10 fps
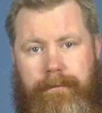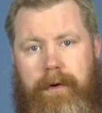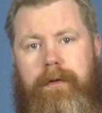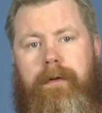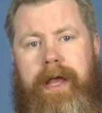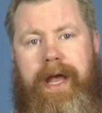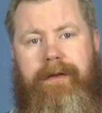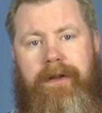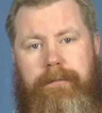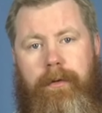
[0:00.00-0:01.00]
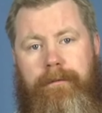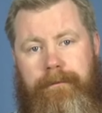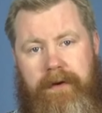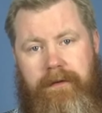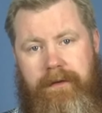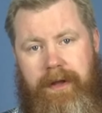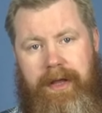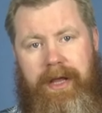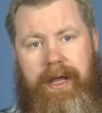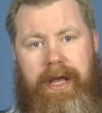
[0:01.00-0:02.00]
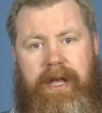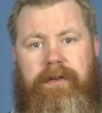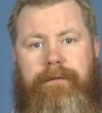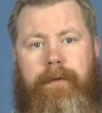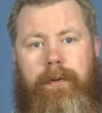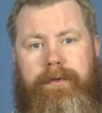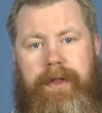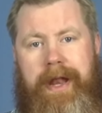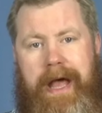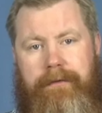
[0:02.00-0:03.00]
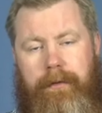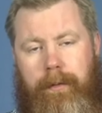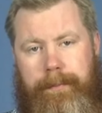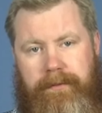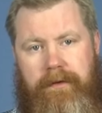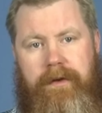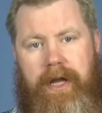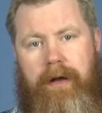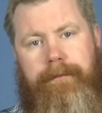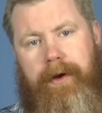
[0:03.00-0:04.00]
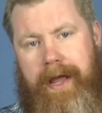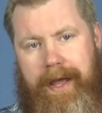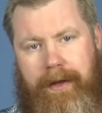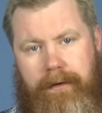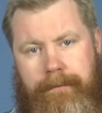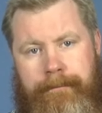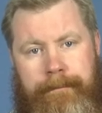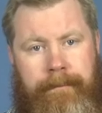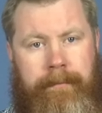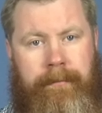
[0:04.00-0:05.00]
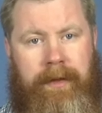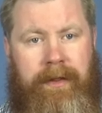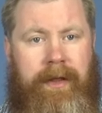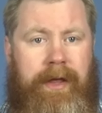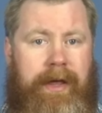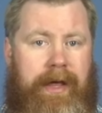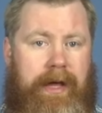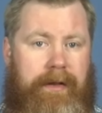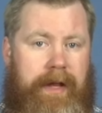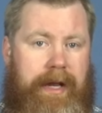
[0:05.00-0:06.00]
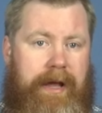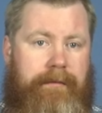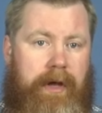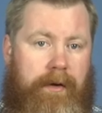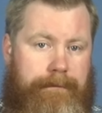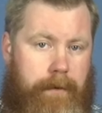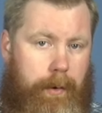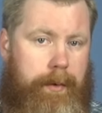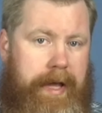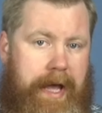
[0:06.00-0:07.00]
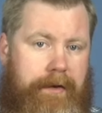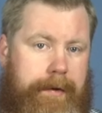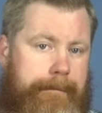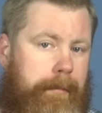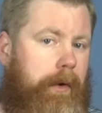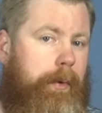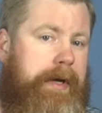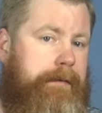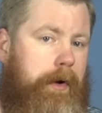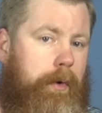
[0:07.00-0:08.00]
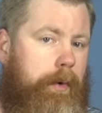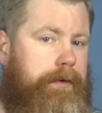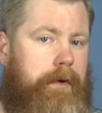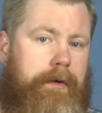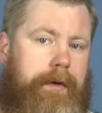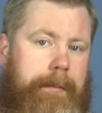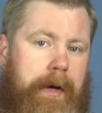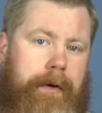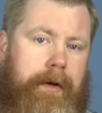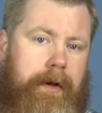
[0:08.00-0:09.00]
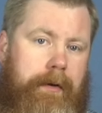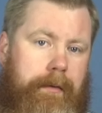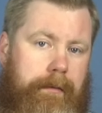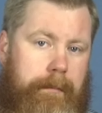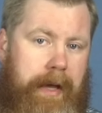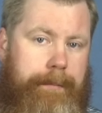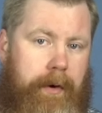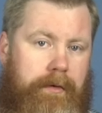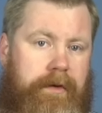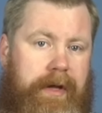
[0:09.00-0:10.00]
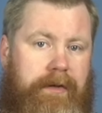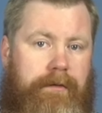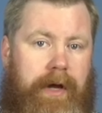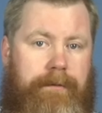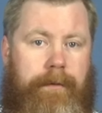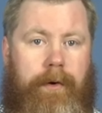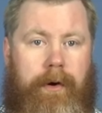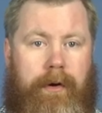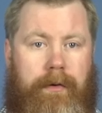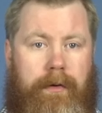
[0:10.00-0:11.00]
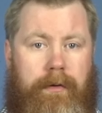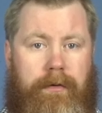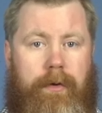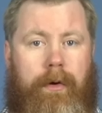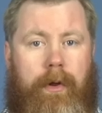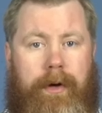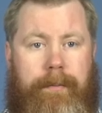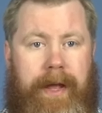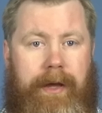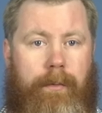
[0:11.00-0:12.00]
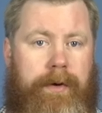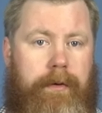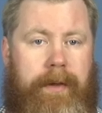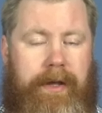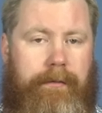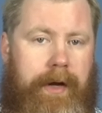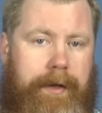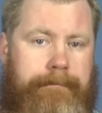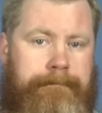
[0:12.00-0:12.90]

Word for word: vertical cant is more efficient as it follows the natural positioning of your hand. And then having a forward canted or even a horizontally mounted mag pouch is great for your loaded mag when you're making ready.